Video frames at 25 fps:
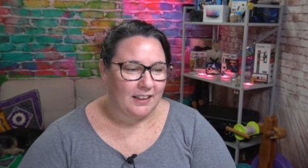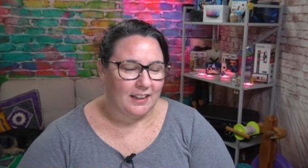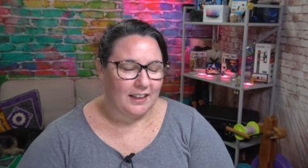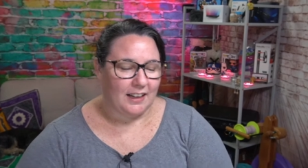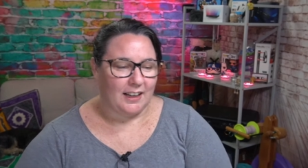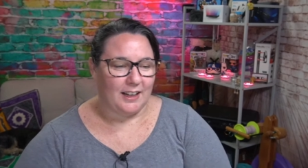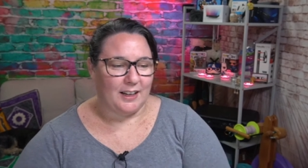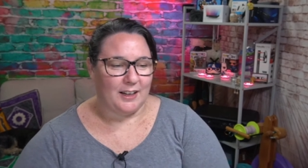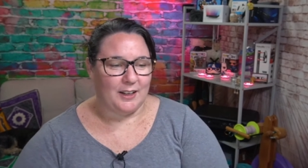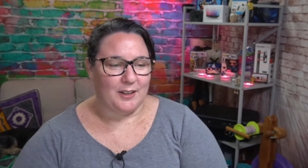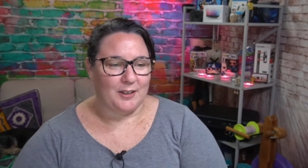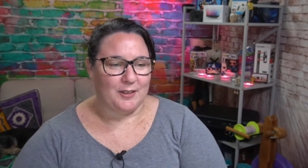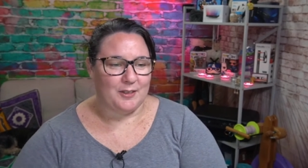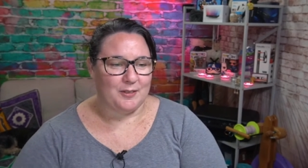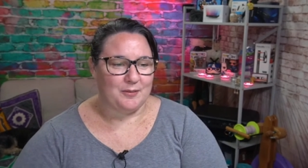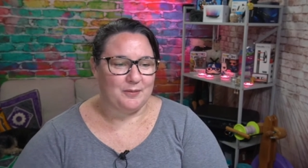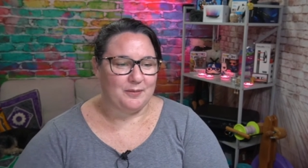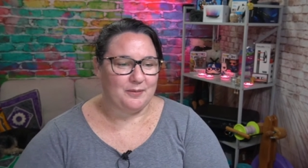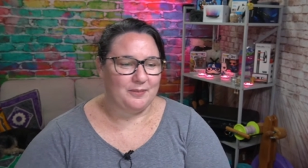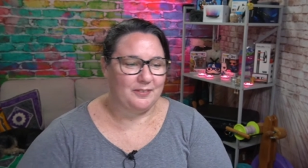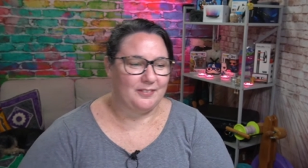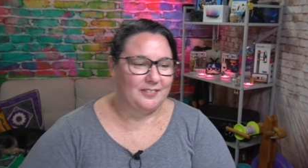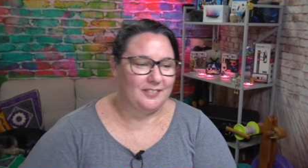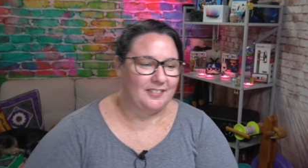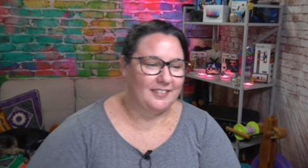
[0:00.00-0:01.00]

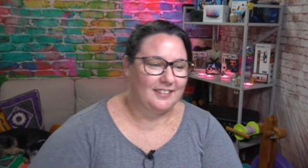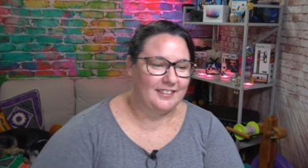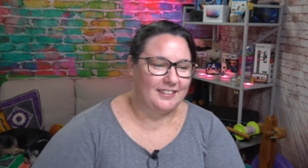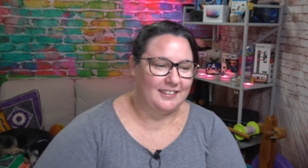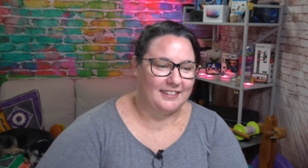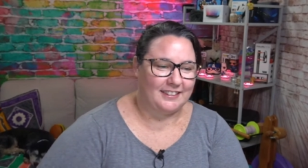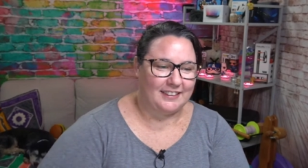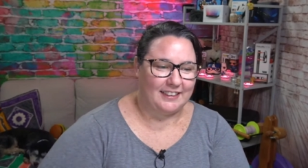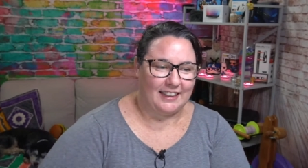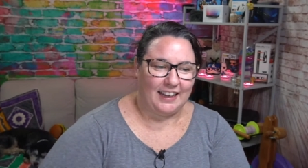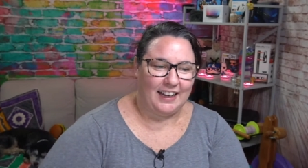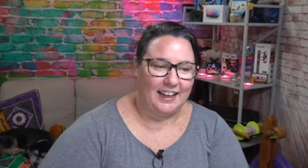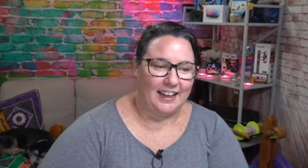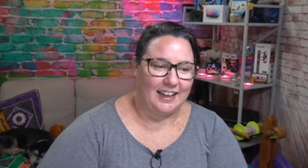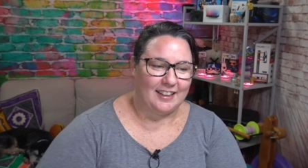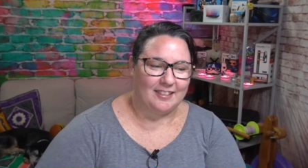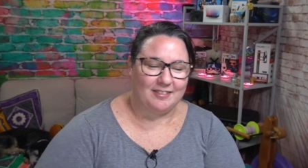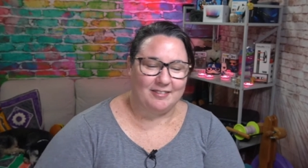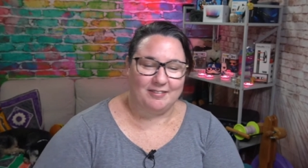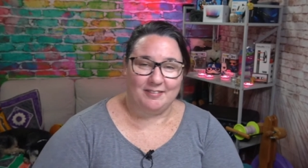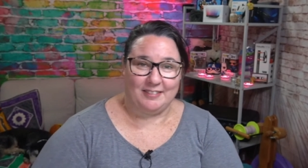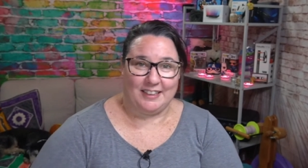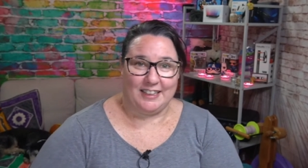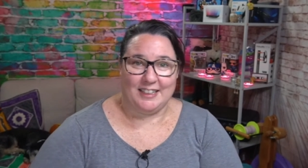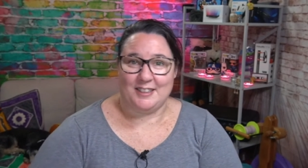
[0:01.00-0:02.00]
Um, yeah,
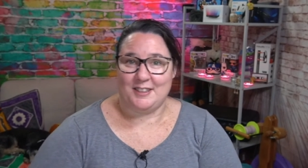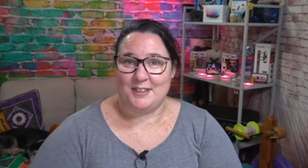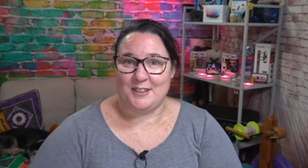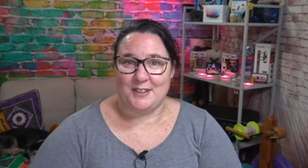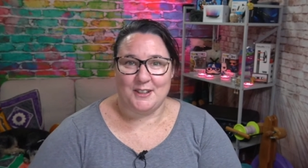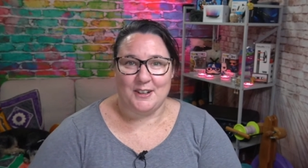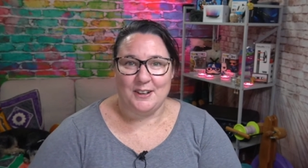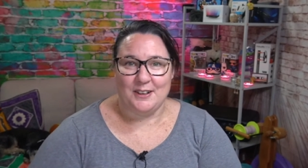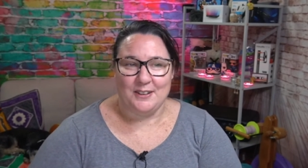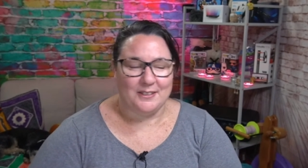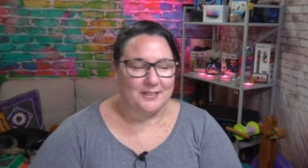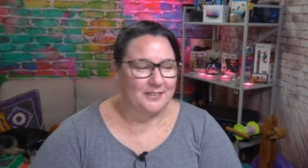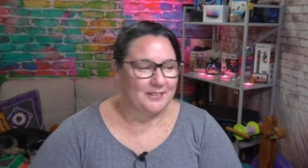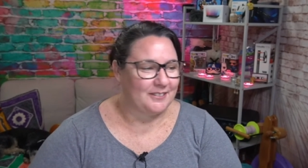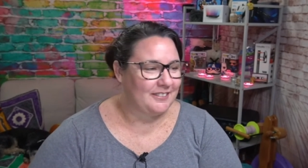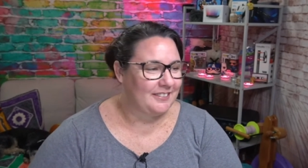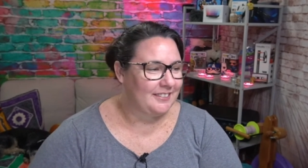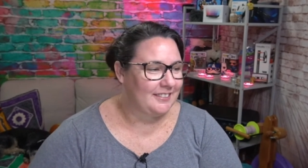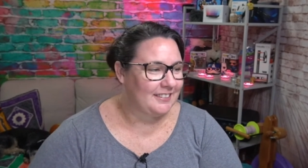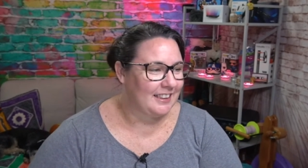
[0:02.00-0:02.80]
that's cool.